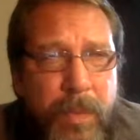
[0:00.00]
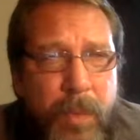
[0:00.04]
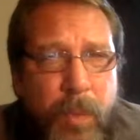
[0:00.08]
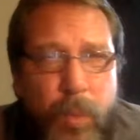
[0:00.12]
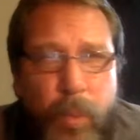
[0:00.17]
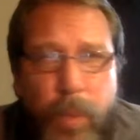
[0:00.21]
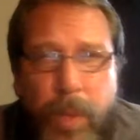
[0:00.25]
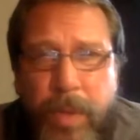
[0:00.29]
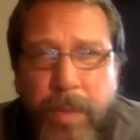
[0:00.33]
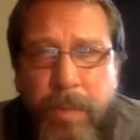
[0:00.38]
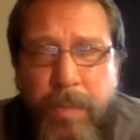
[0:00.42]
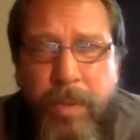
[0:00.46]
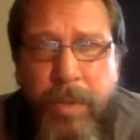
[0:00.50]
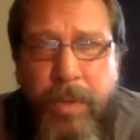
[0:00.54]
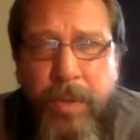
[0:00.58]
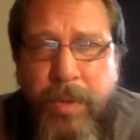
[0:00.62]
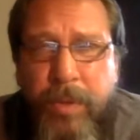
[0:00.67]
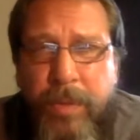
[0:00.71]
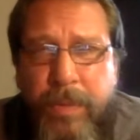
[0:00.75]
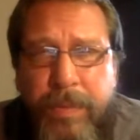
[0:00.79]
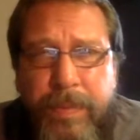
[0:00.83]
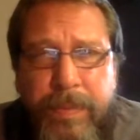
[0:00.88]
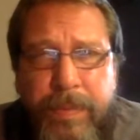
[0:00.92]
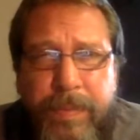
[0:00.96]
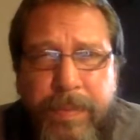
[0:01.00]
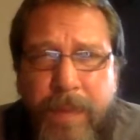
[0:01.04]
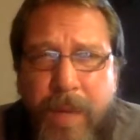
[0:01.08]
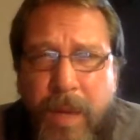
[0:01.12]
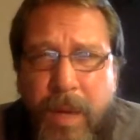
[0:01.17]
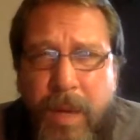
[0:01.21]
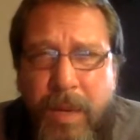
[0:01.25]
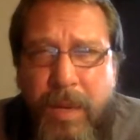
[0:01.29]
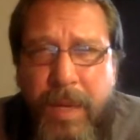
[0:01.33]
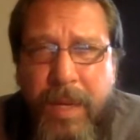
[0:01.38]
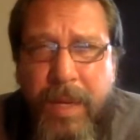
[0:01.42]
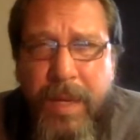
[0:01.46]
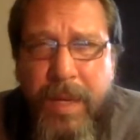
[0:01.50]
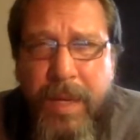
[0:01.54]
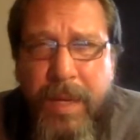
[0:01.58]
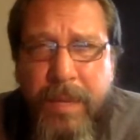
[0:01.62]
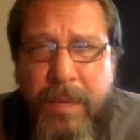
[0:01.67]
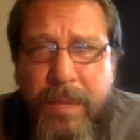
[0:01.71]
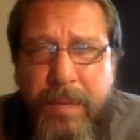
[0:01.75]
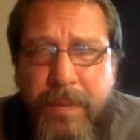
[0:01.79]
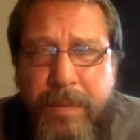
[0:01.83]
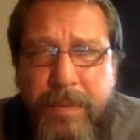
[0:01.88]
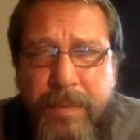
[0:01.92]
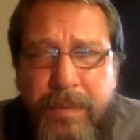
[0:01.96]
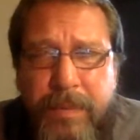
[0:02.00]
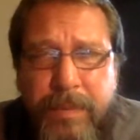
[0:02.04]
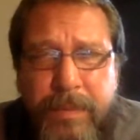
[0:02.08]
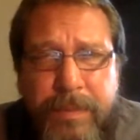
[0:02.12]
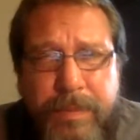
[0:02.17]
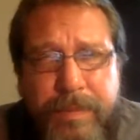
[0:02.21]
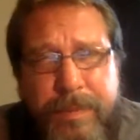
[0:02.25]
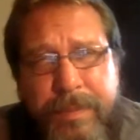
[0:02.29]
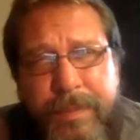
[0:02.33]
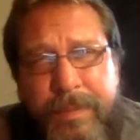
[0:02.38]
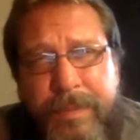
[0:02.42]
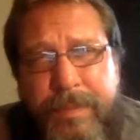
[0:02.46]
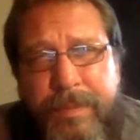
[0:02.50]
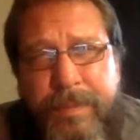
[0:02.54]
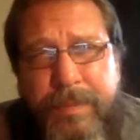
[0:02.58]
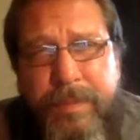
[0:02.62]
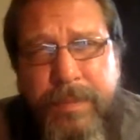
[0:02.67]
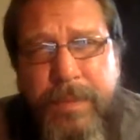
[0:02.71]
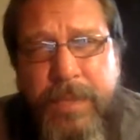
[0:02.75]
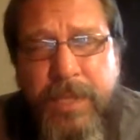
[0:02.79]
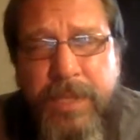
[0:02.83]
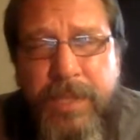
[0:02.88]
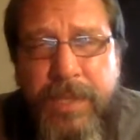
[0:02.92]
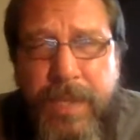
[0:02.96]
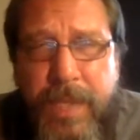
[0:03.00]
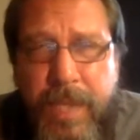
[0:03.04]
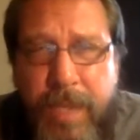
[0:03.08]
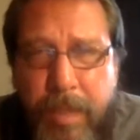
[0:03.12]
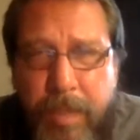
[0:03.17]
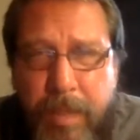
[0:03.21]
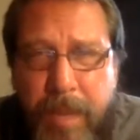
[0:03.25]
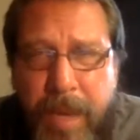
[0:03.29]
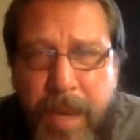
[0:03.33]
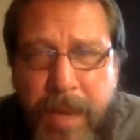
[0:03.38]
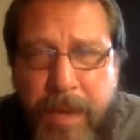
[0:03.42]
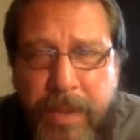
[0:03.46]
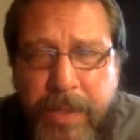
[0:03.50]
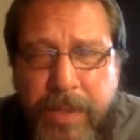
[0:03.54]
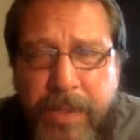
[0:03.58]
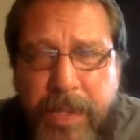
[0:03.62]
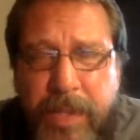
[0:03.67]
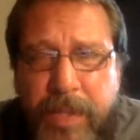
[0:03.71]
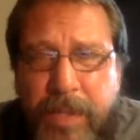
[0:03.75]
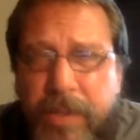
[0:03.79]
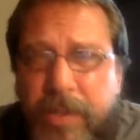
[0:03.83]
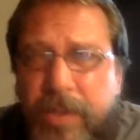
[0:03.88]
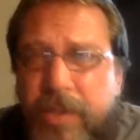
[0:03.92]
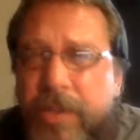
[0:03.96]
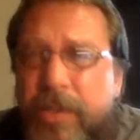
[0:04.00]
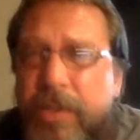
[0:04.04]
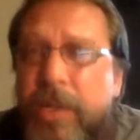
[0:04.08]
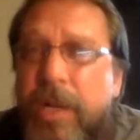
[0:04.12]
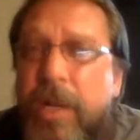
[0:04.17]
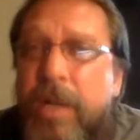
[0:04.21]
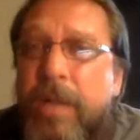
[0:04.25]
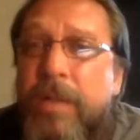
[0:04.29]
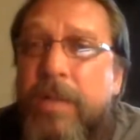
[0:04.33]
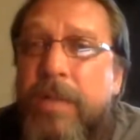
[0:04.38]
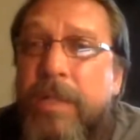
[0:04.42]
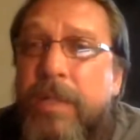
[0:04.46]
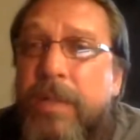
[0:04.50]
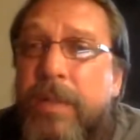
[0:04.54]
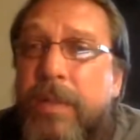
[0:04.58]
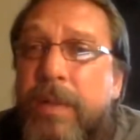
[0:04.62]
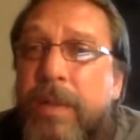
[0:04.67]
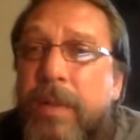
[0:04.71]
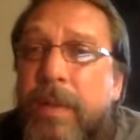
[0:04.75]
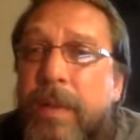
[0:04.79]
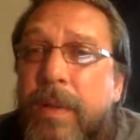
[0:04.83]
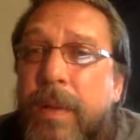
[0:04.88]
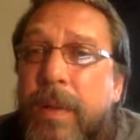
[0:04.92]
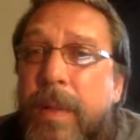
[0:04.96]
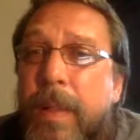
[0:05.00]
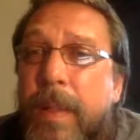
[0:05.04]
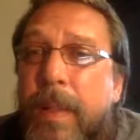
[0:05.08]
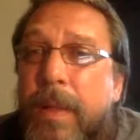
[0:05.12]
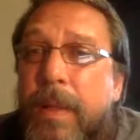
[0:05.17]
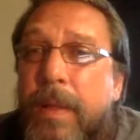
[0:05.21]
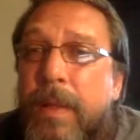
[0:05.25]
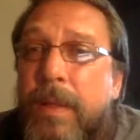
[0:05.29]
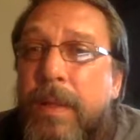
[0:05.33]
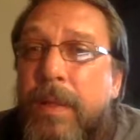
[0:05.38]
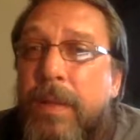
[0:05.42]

windproof, all that. You just need a battery charger to charge it.